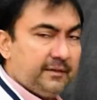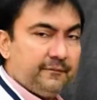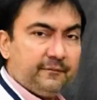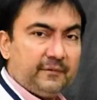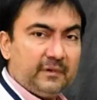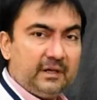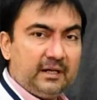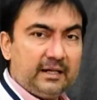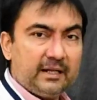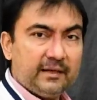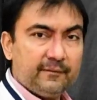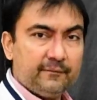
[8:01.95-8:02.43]
will
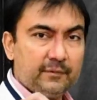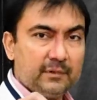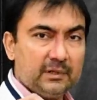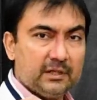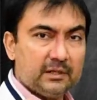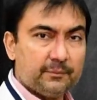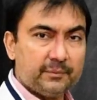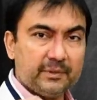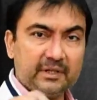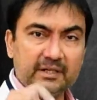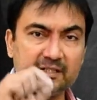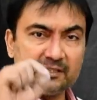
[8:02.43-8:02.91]
develop.
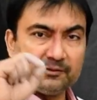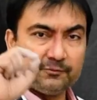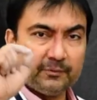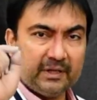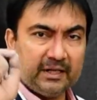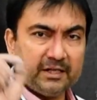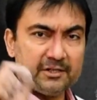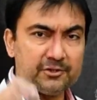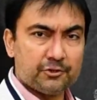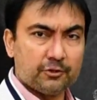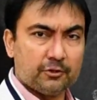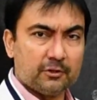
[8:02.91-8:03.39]
It is very
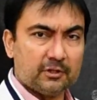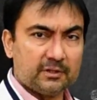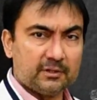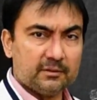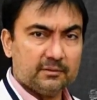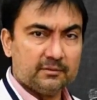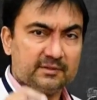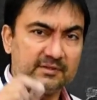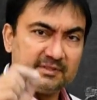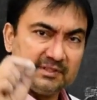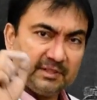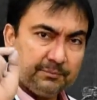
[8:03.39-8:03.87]
short.
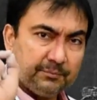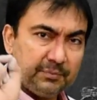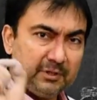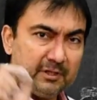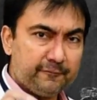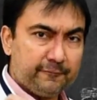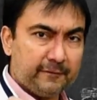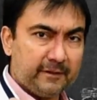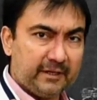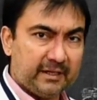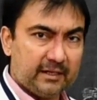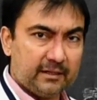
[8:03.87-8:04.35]

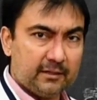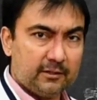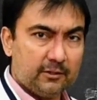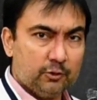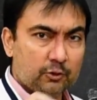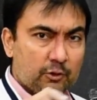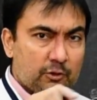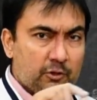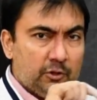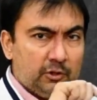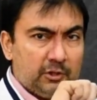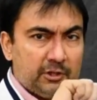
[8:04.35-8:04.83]
Simplify it. Do
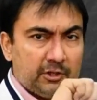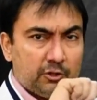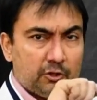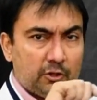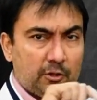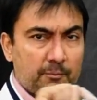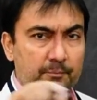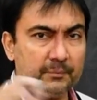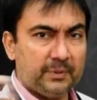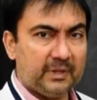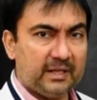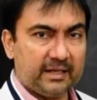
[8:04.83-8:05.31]
not
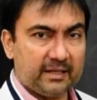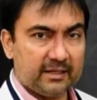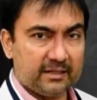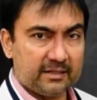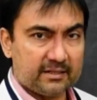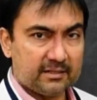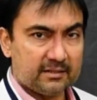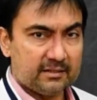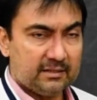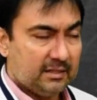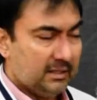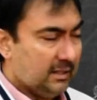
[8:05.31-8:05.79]
complicate.
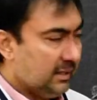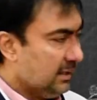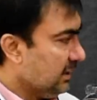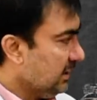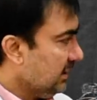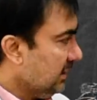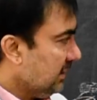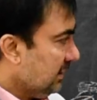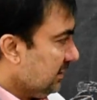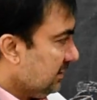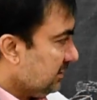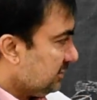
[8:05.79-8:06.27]

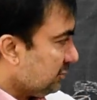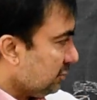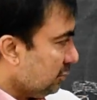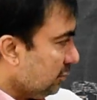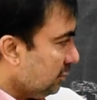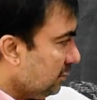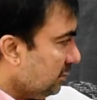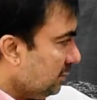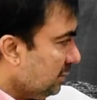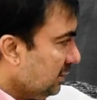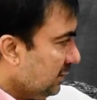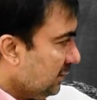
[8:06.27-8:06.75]

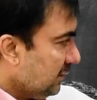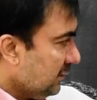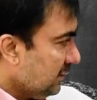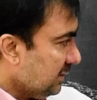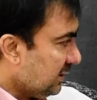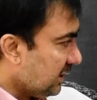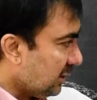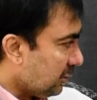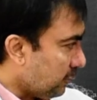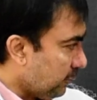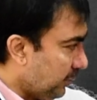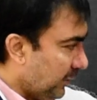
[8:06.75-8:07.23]
So the
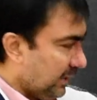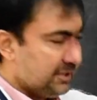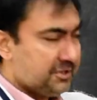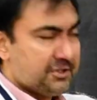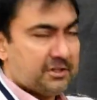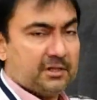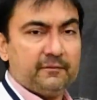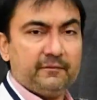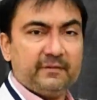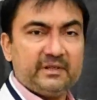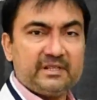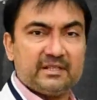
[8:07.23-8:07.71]
question
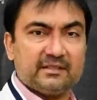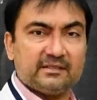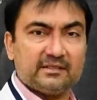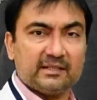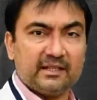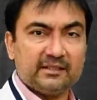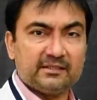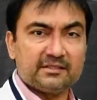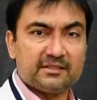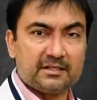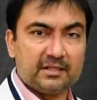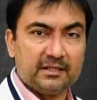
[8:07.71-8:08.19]
which is
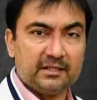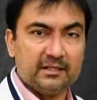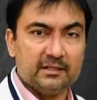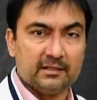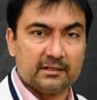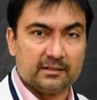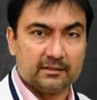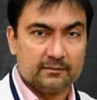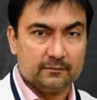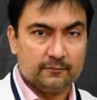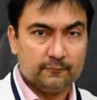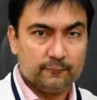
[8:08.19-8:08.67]
asked here
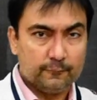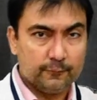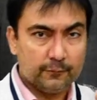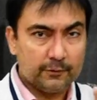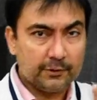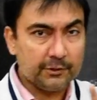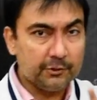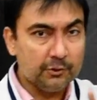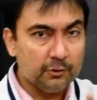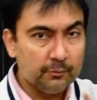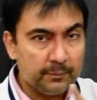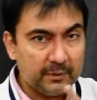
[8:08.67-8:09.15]
for
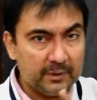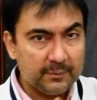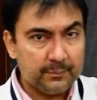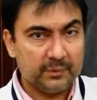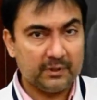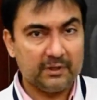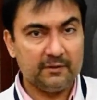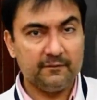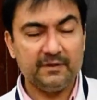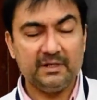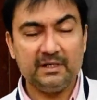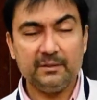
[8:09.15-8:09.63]
you people
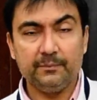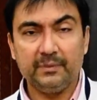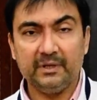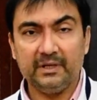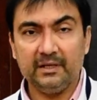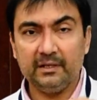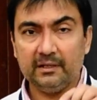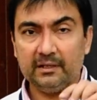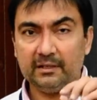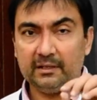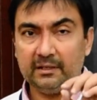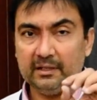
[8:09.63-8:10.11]
will be
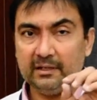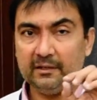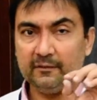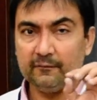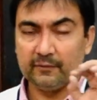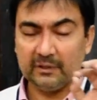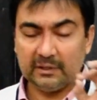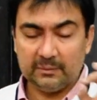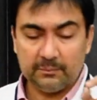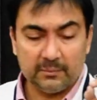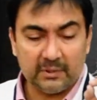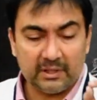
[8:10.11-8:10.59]
in
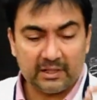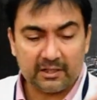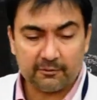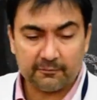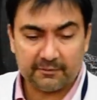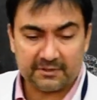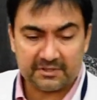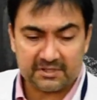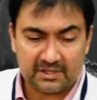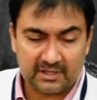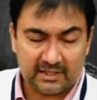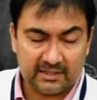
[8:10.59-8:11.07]
1 mark
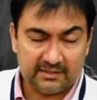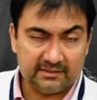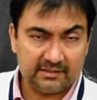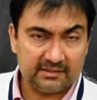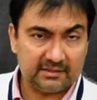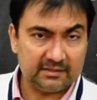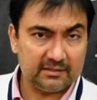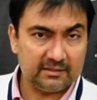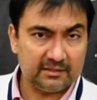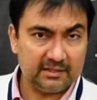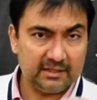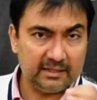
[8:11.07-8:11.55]
question
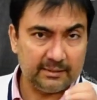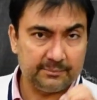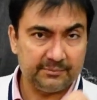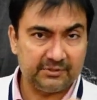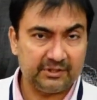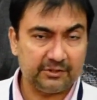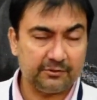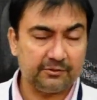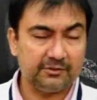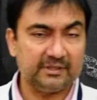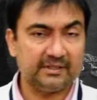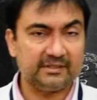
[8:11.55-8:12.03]
answer, in
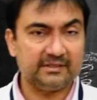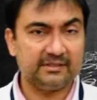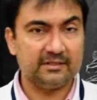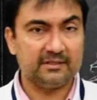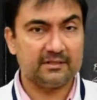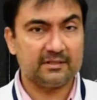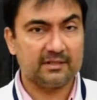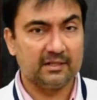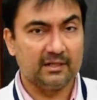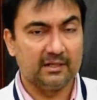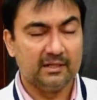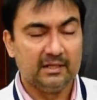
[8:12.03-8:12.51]
MCQs, etc.
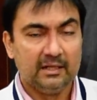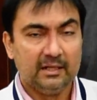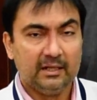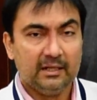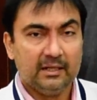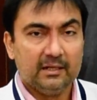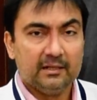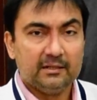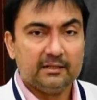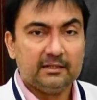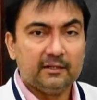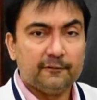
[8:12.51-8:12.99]

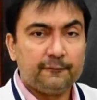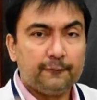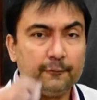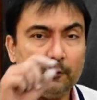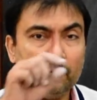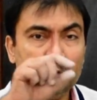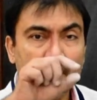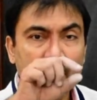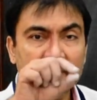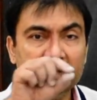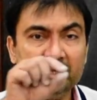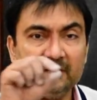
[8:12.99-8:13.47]
The
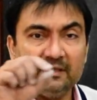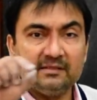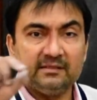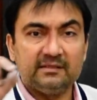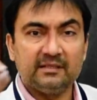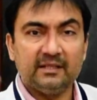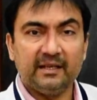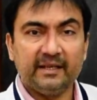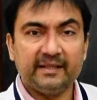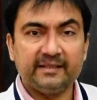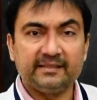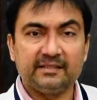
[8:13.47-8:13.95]
following is the
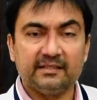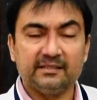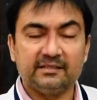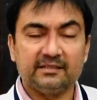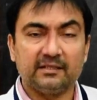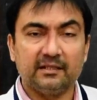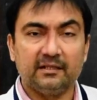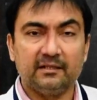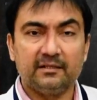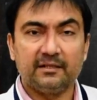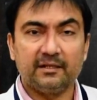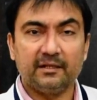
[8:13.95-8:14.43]
axis
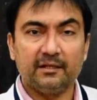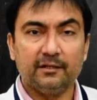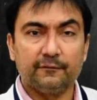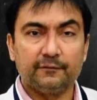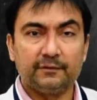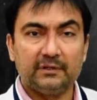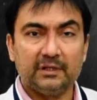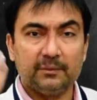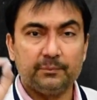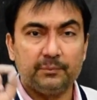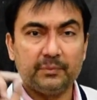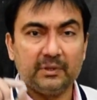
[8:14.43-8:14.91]
artery of the
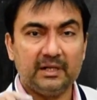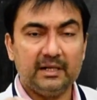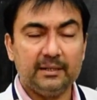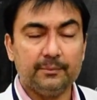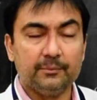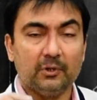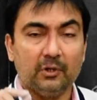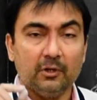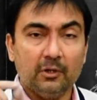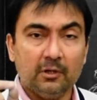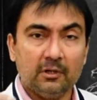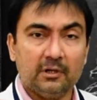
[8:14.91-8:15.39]
upper limb,
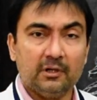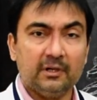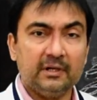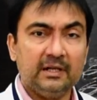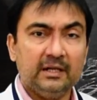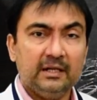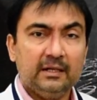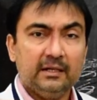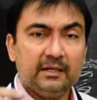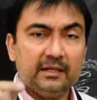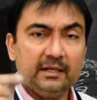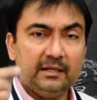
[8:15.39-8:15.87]
or
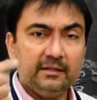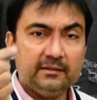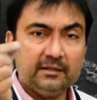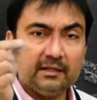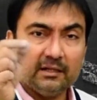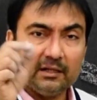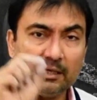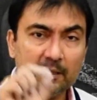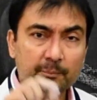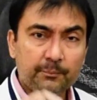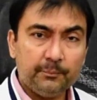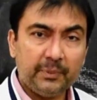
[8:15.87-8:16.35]
in the
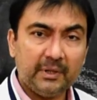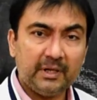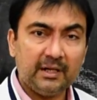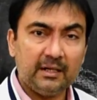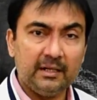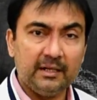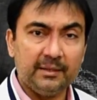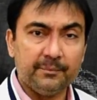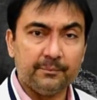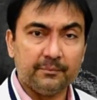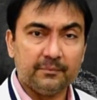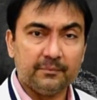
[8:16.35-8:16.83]
upper limb,